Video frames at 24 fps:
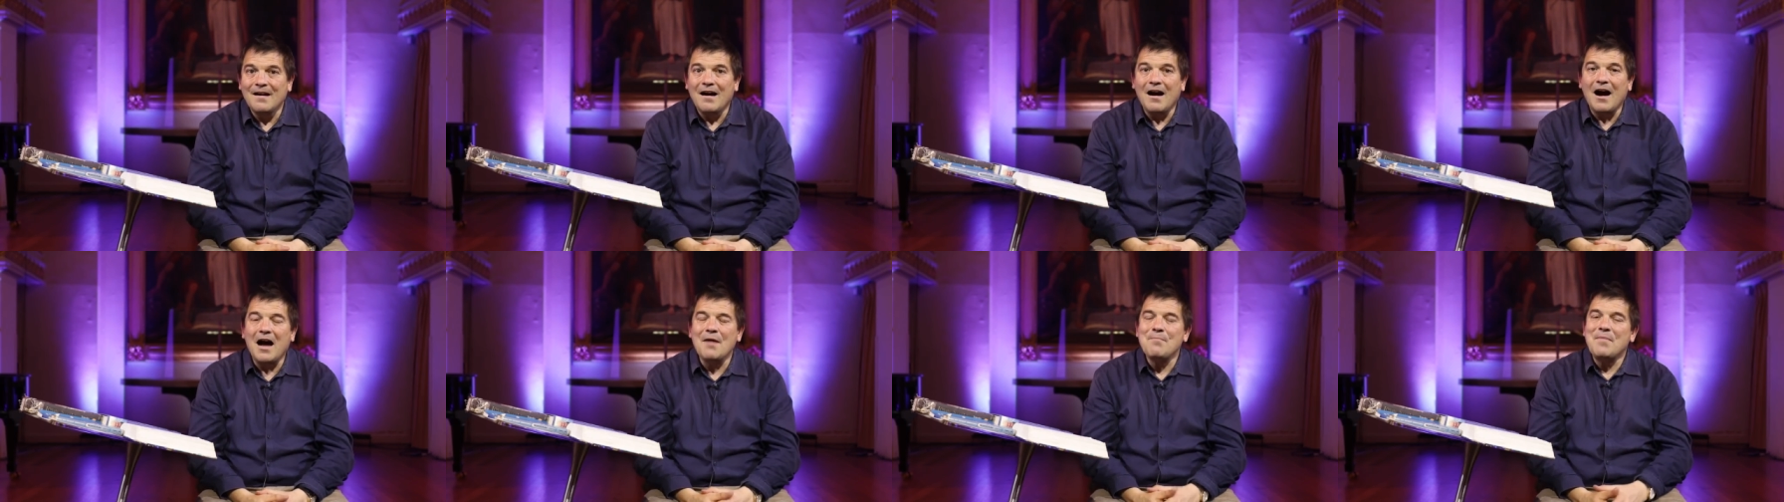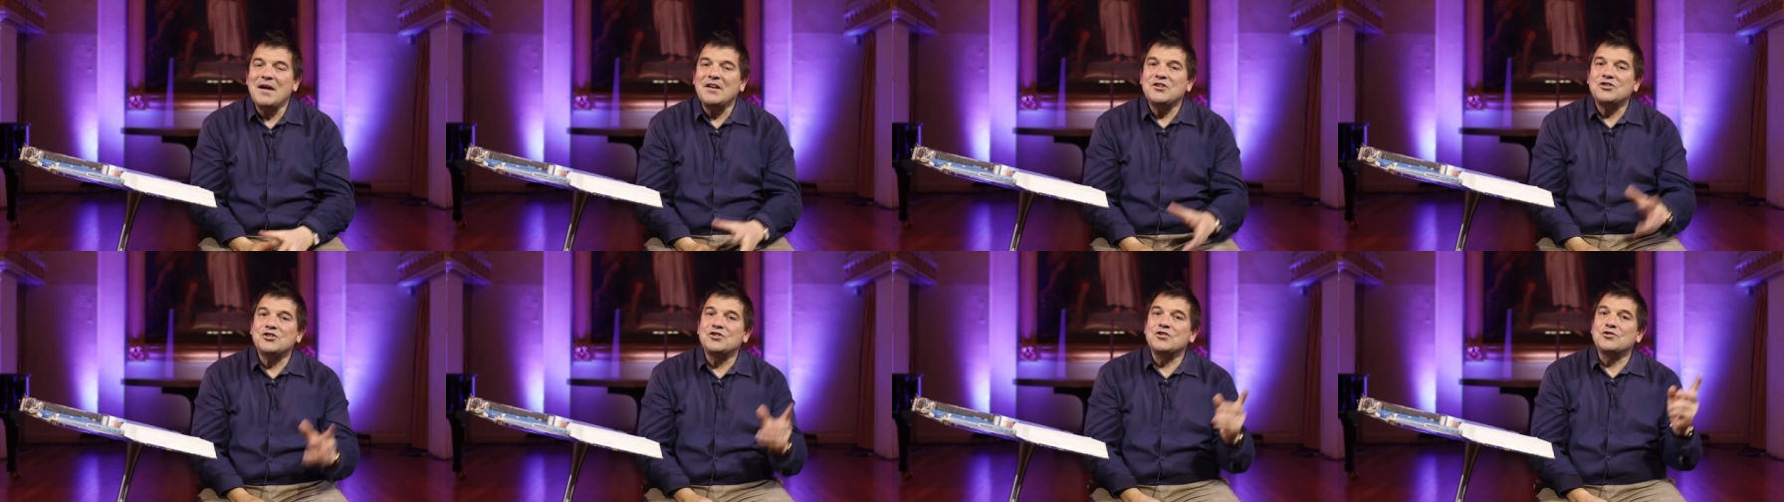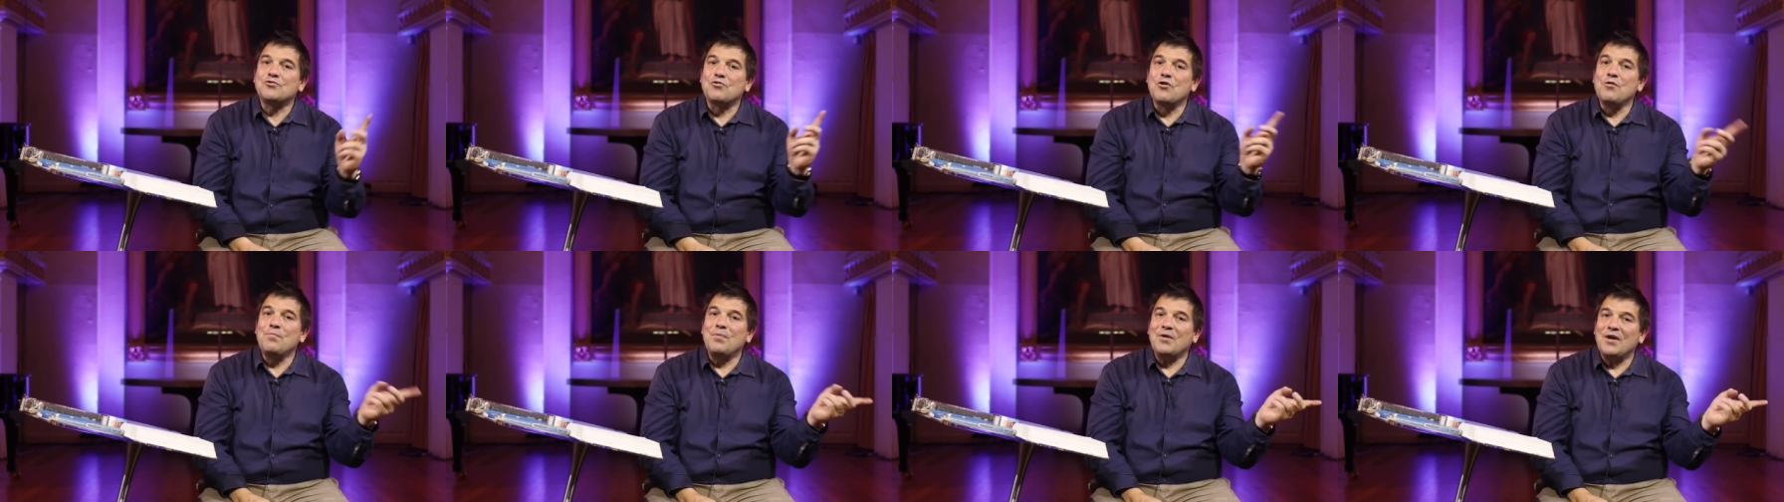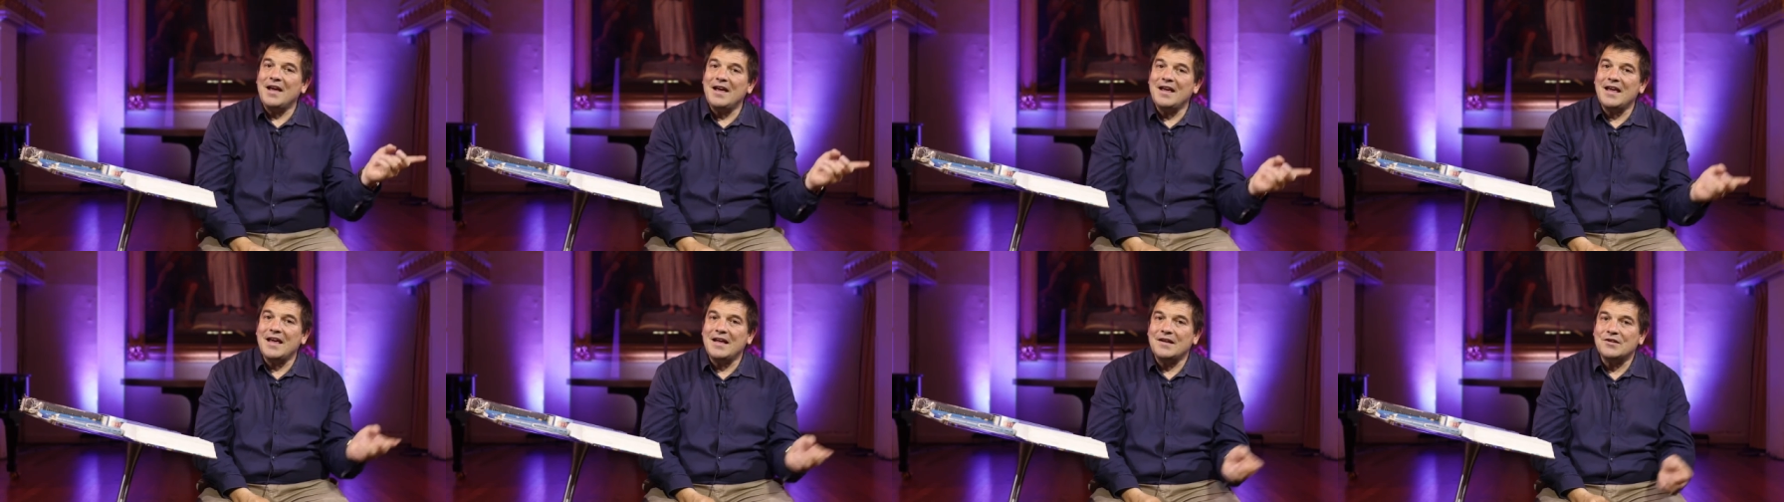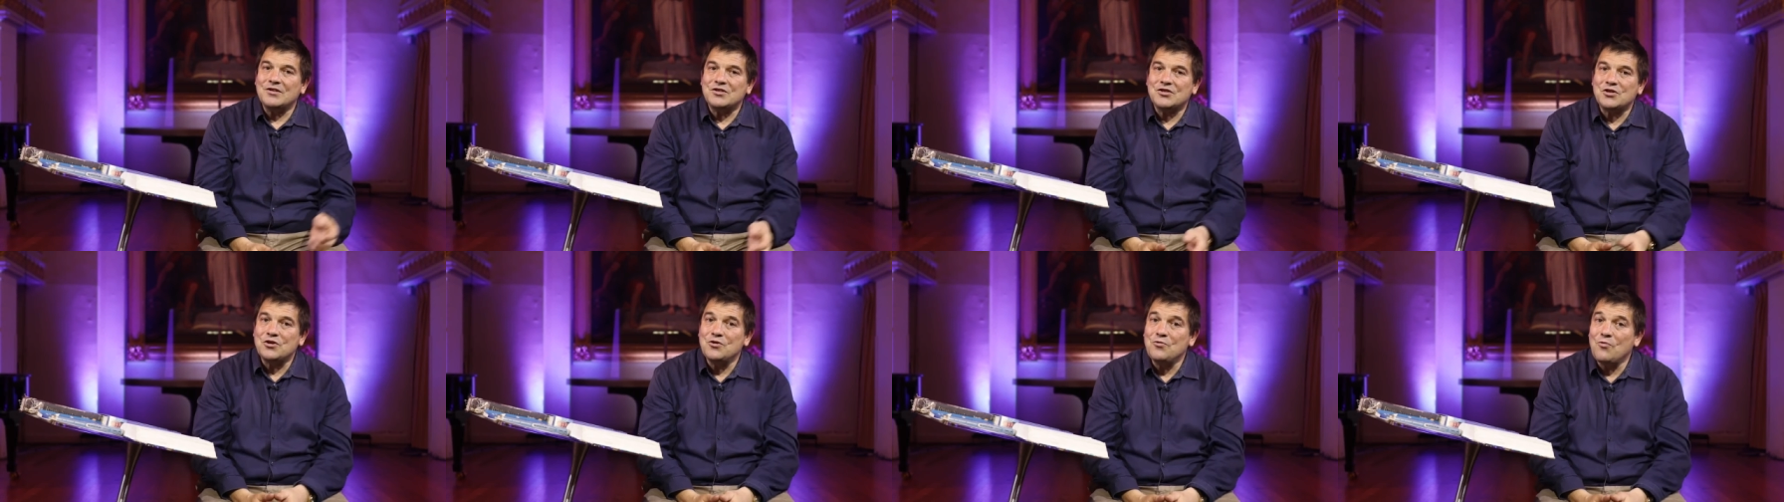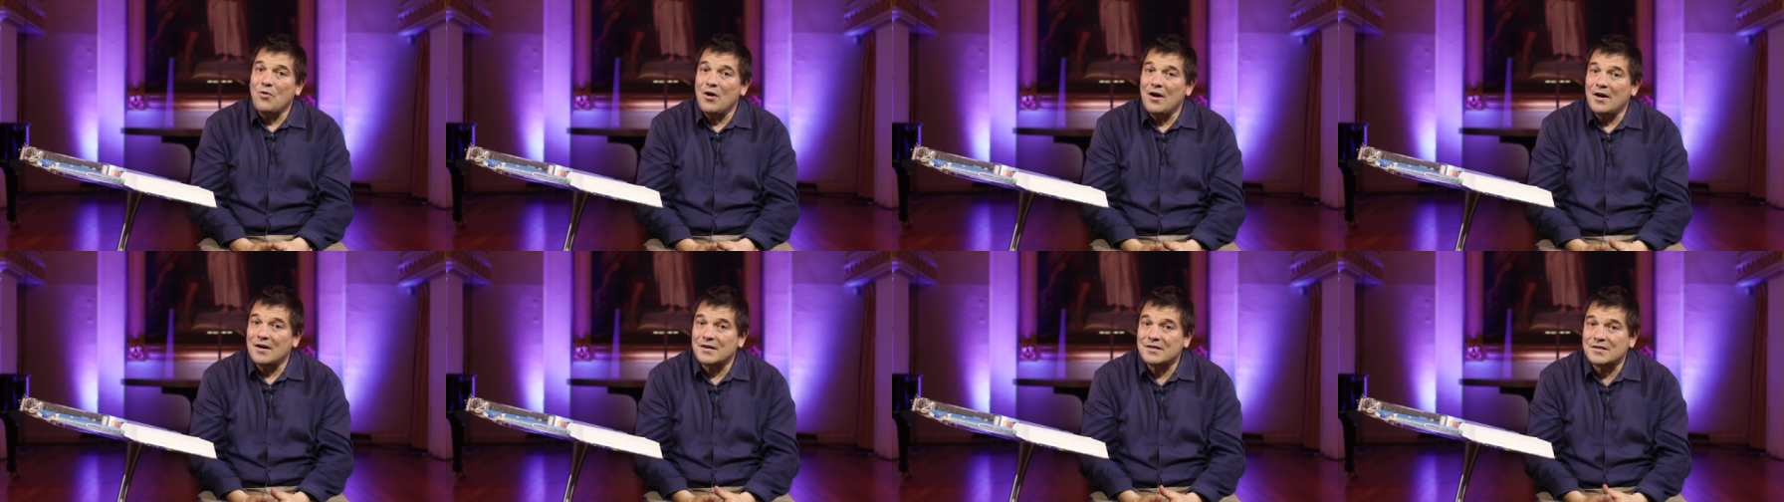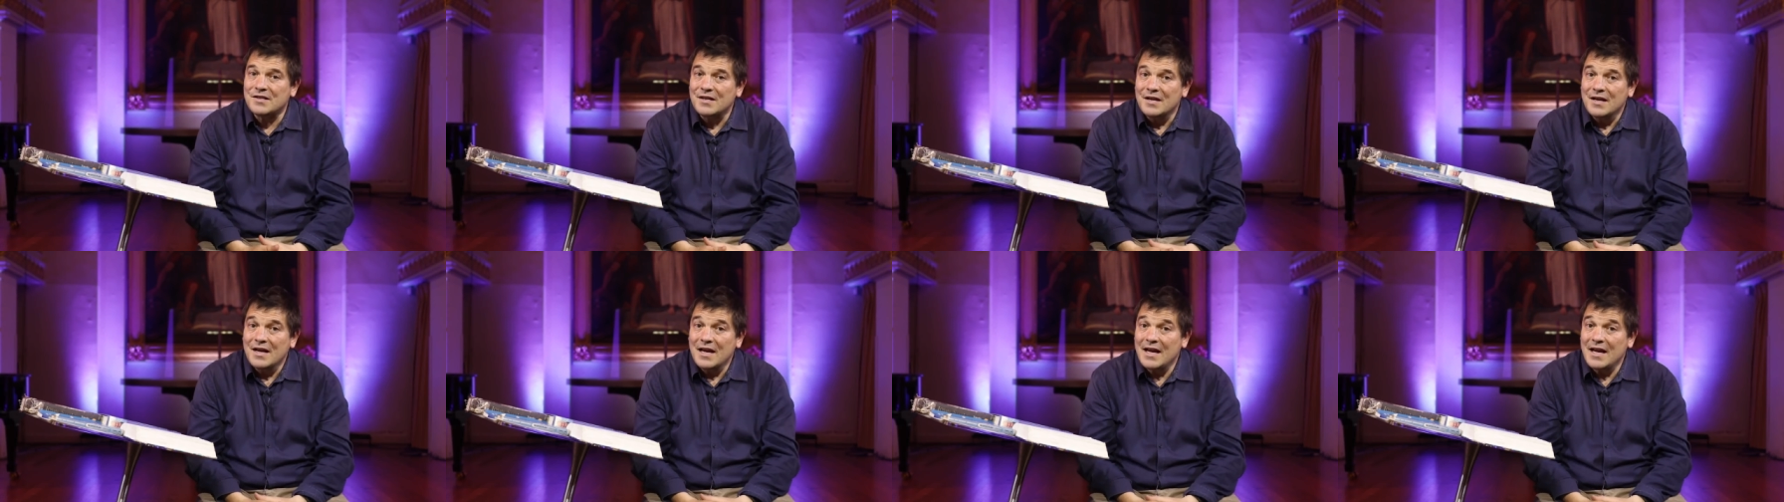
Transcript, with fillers: I mentioned Rupert Higgins, who worked